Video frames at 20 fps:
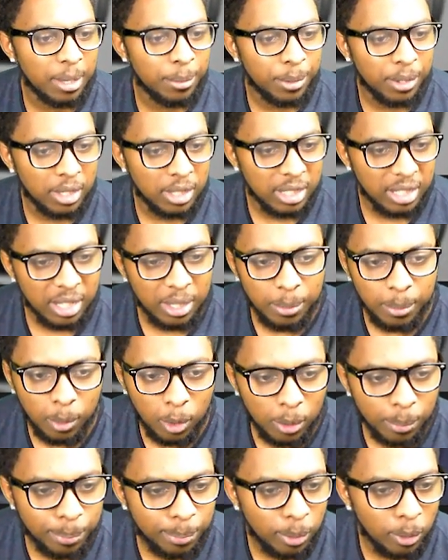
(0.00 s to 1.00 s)
we're gonna get
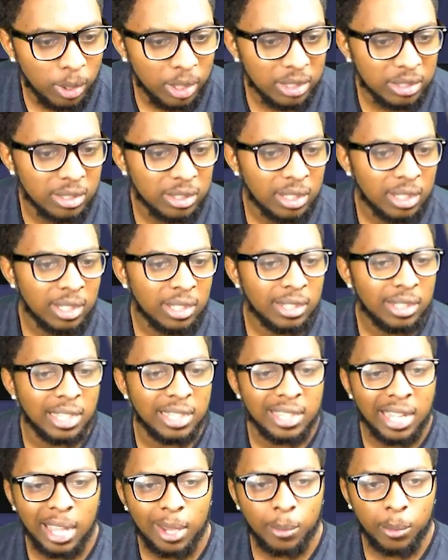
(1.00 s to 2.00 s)
more points than
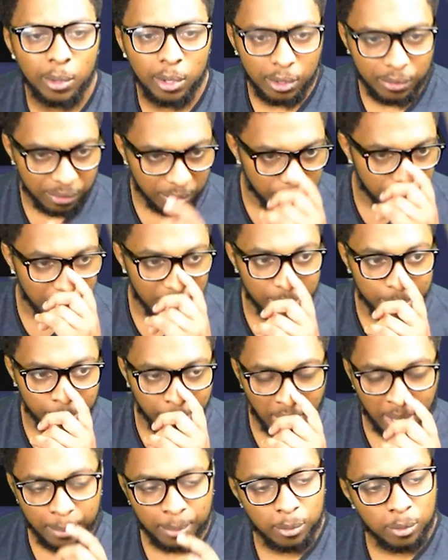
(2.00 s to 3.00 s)
they will for beating
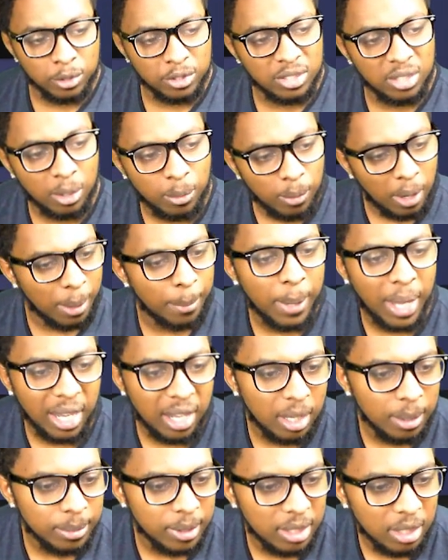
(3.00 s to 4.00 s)
Bama. We'll jump right back
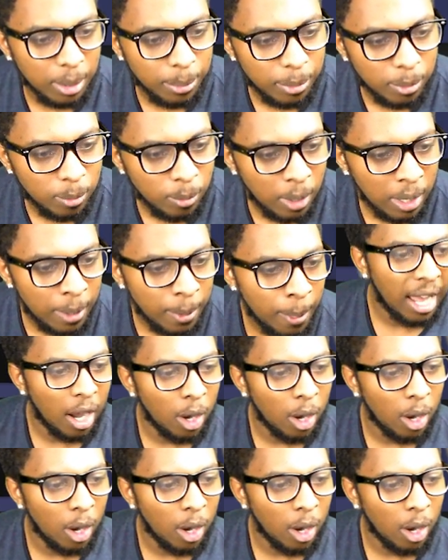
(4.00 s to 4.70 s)
up to number one.